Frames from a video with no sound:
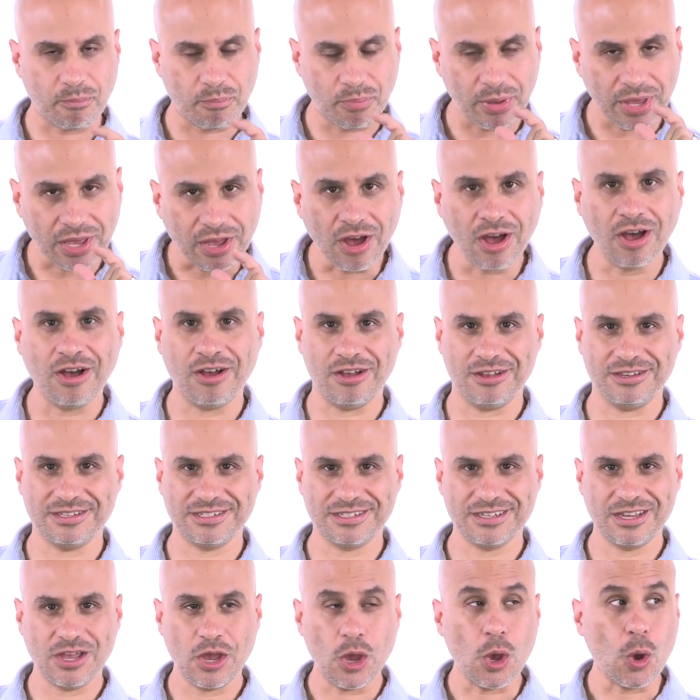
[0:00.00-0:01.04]

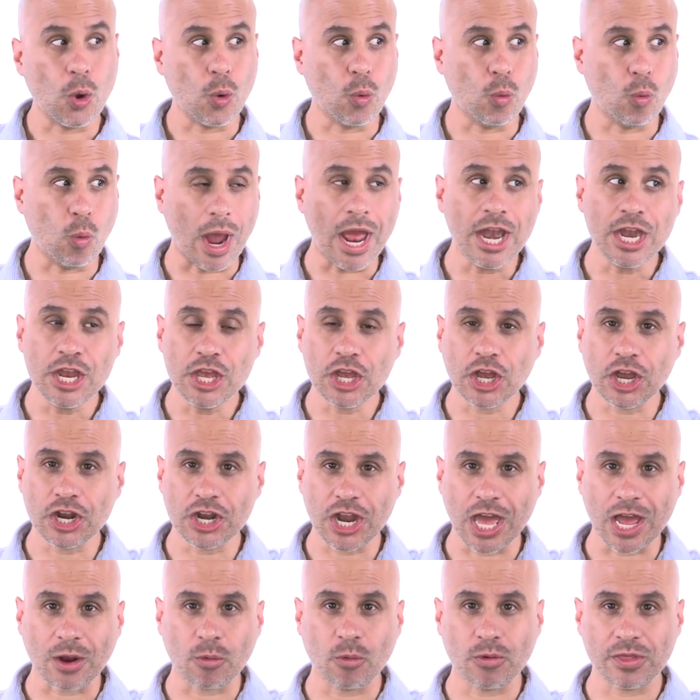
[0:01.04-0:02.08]
Because when you
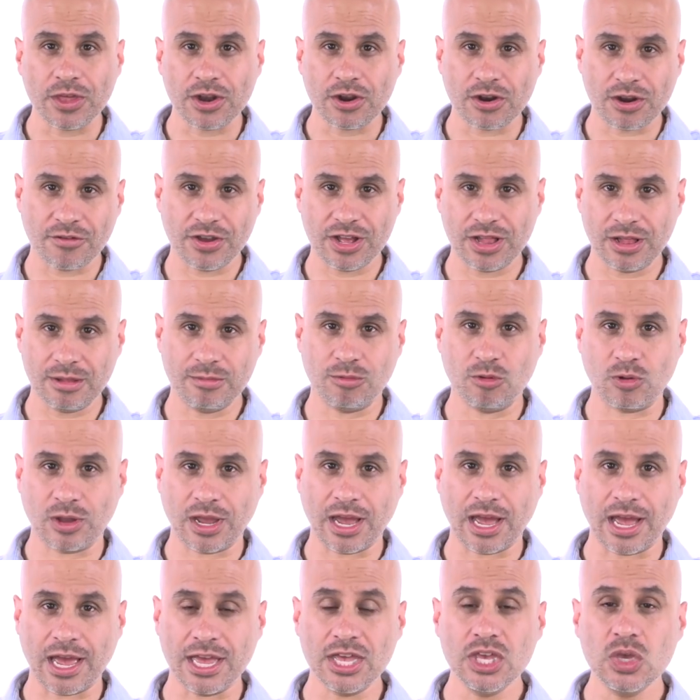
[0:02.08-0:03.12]
connect with an unavailable
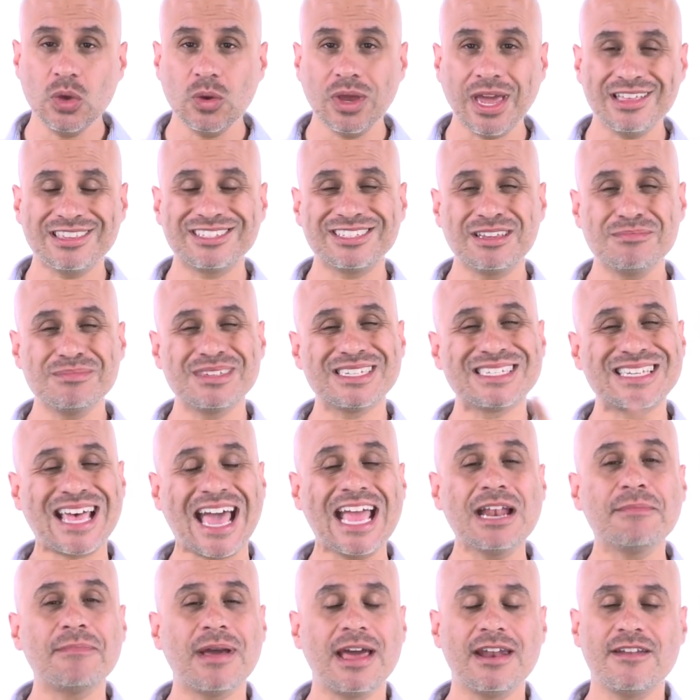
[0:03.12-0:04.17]
guy, you get some
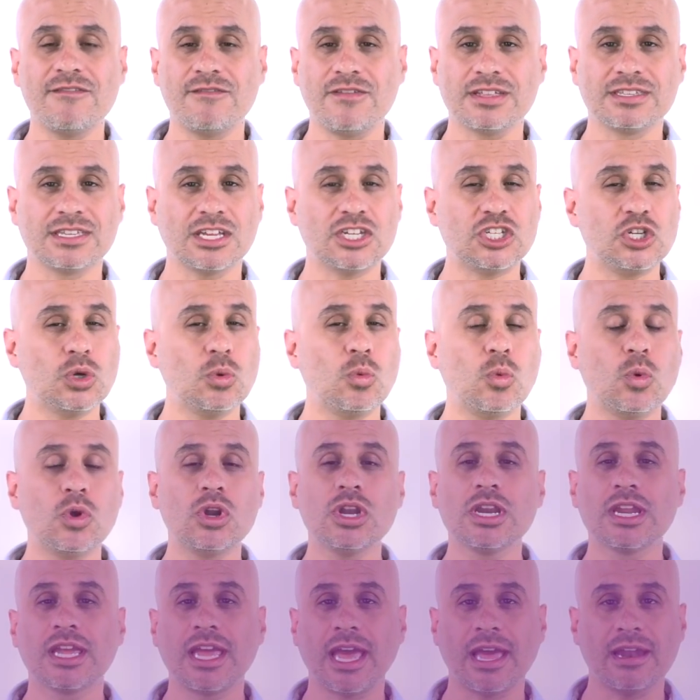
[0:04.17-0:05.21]
side benefits that you
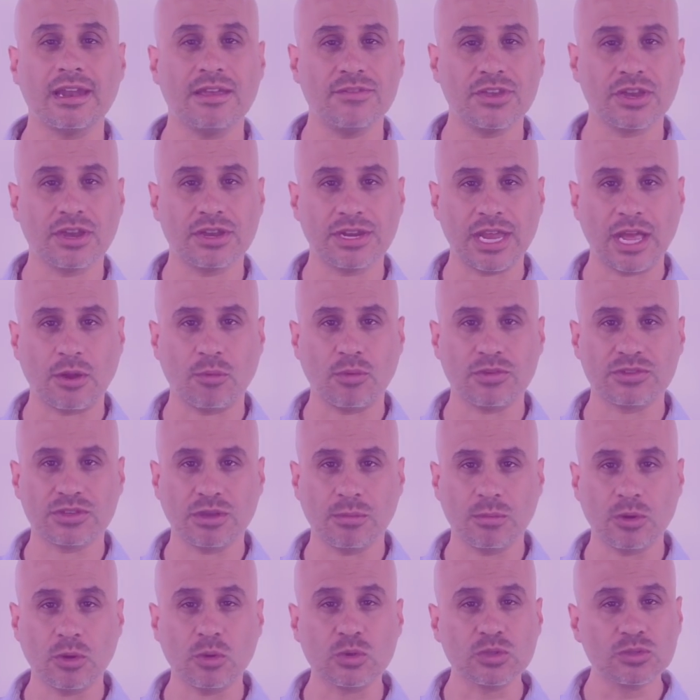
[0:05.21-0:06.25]
wouldn't get if you connect with
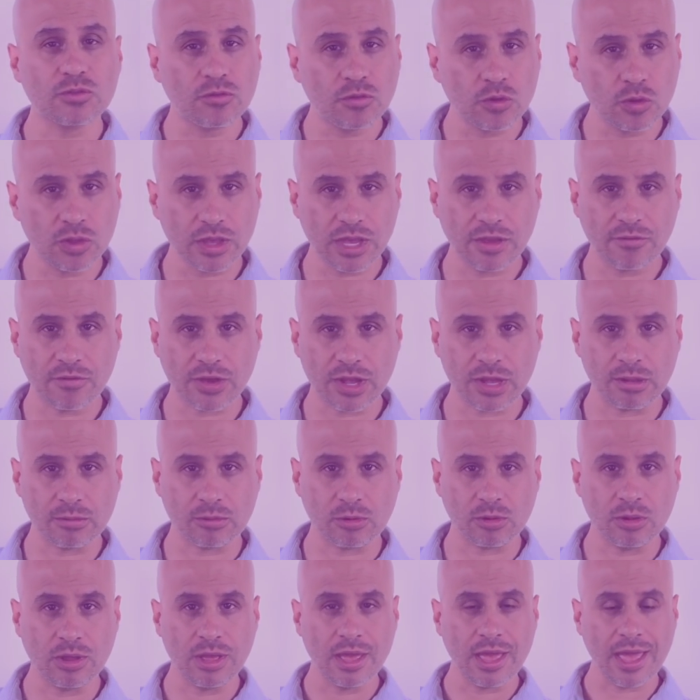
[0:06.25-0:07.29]
someone who's fully
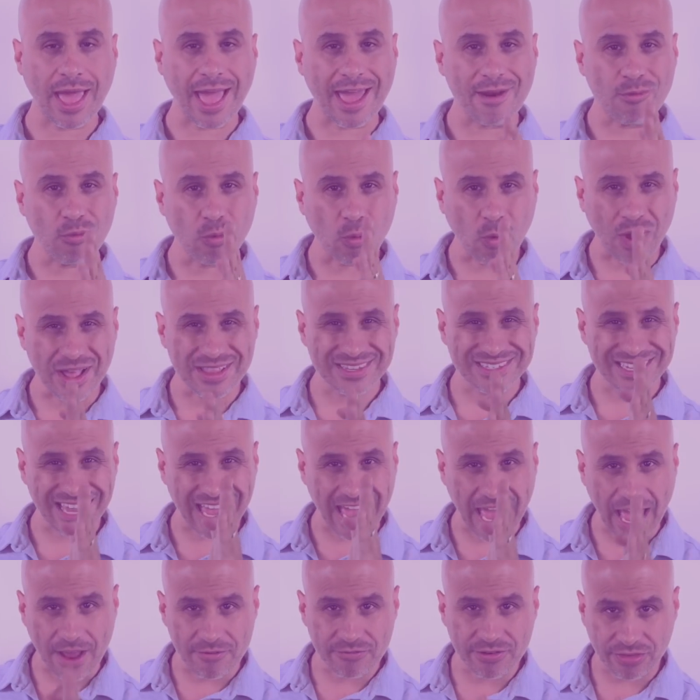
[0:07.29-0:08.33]
available and wants
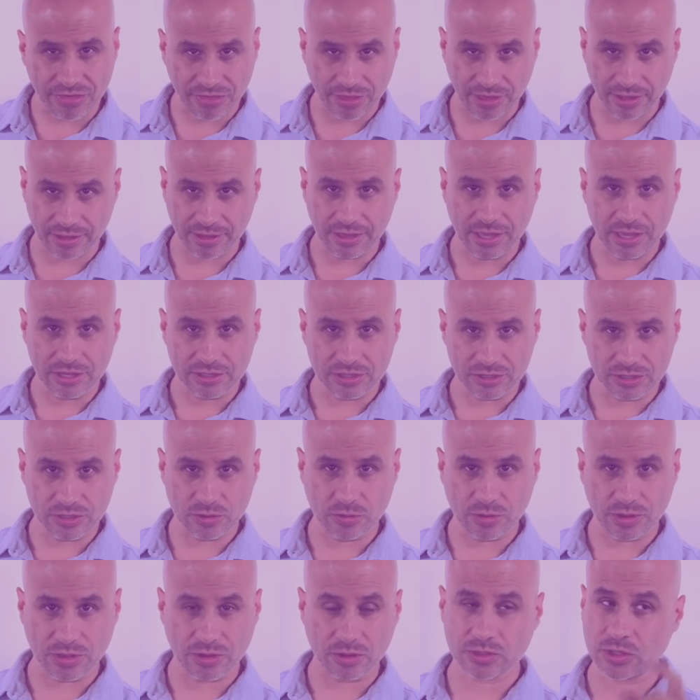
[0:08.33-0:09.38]
everything to do
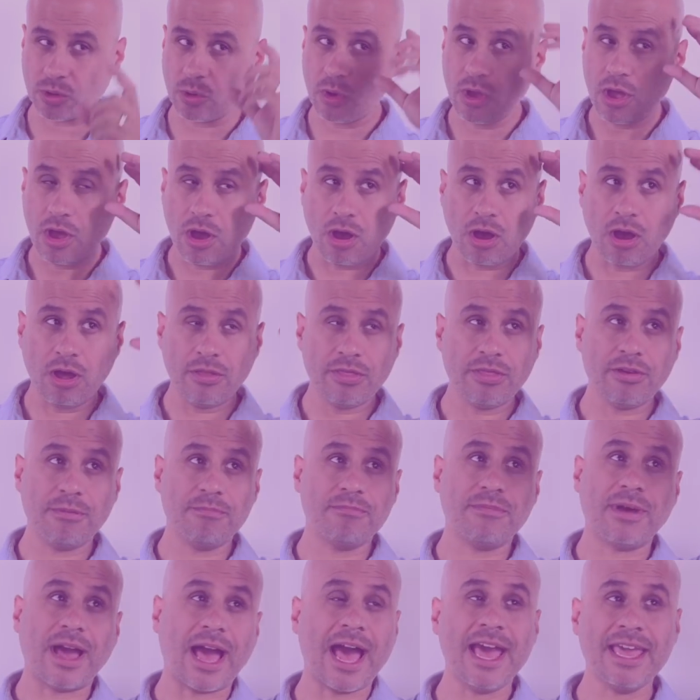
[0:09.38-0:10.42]
with you. So on the
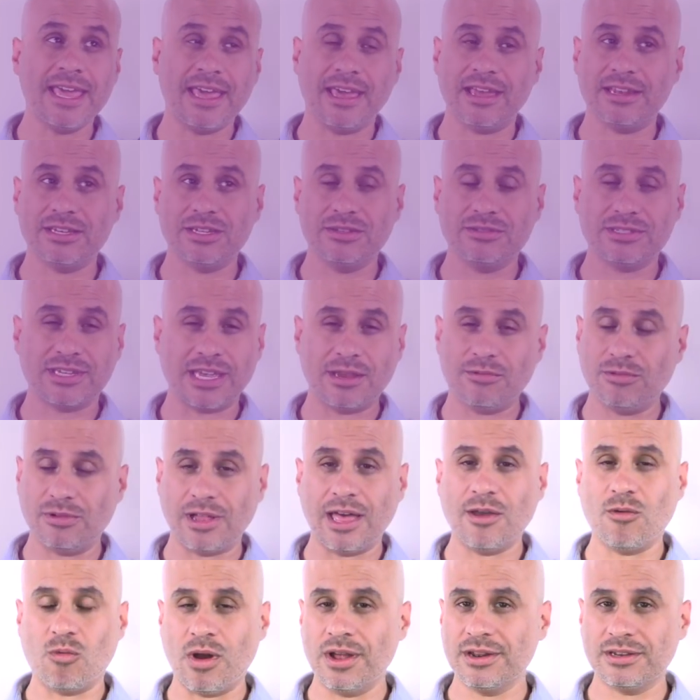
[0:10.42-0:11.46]
high end, you say, well,
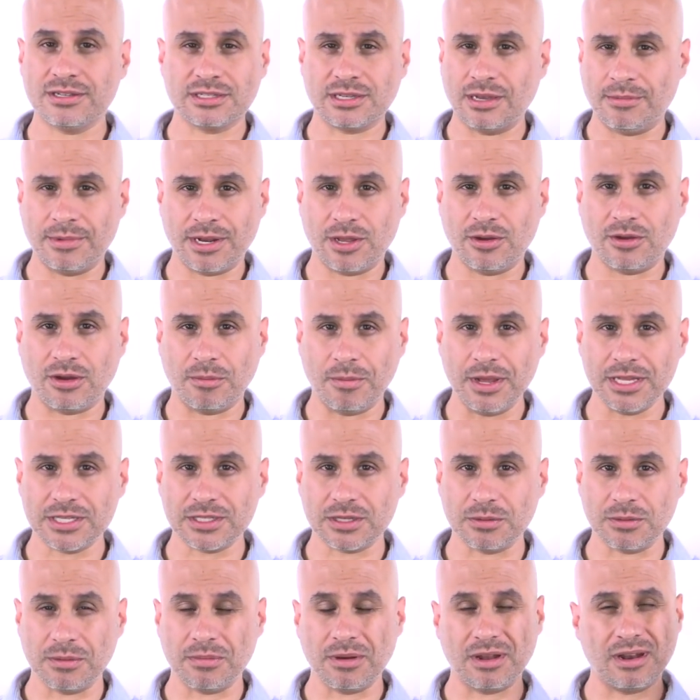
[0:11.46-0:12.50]
I want somebody who commits
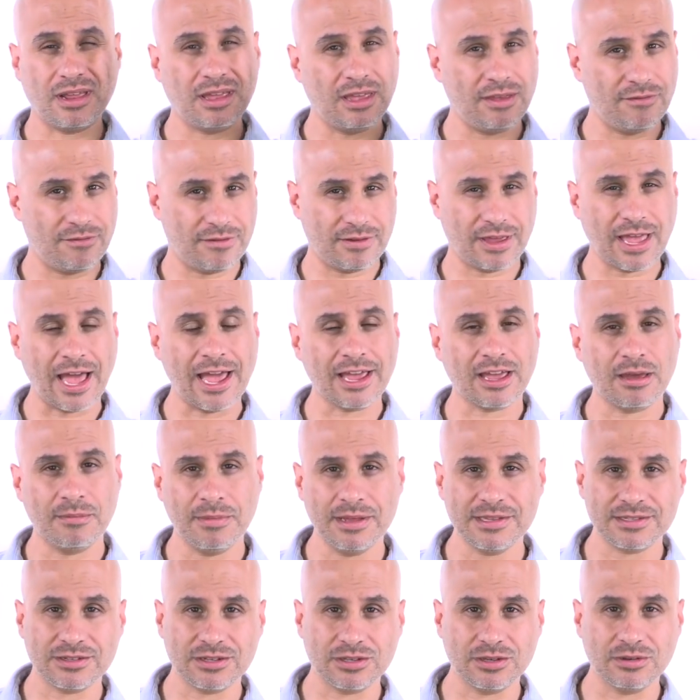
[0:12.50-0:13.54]
to me. But if a guy
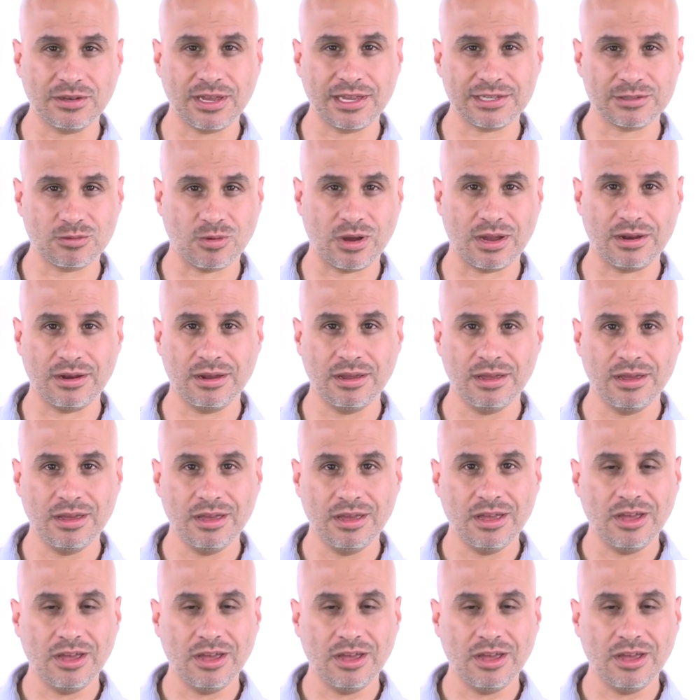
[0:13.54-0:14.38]
commits to you, guess what?